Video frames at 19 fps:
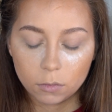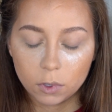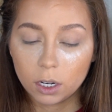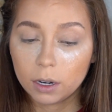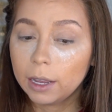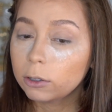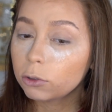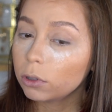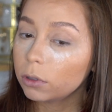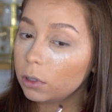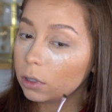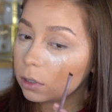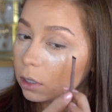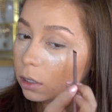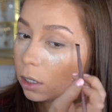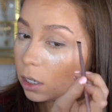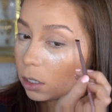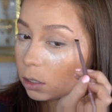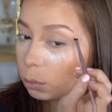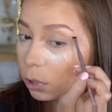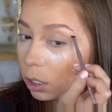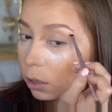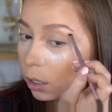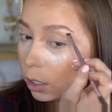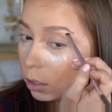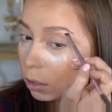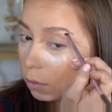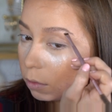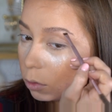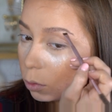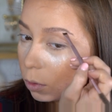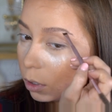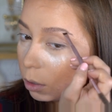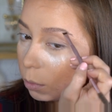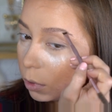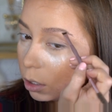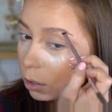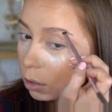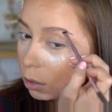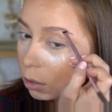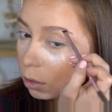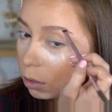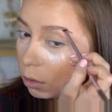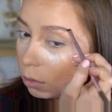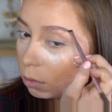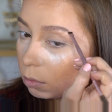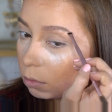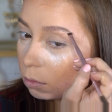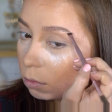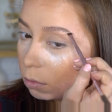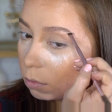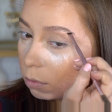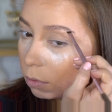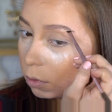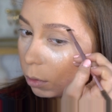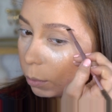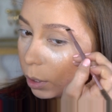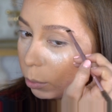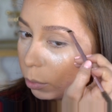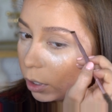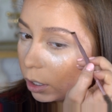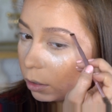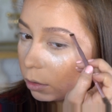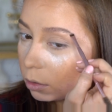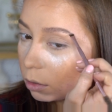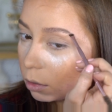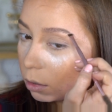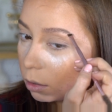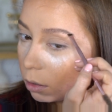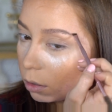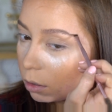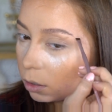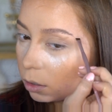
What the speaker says: The natural look that takes me like 20 minutes to do for my brows.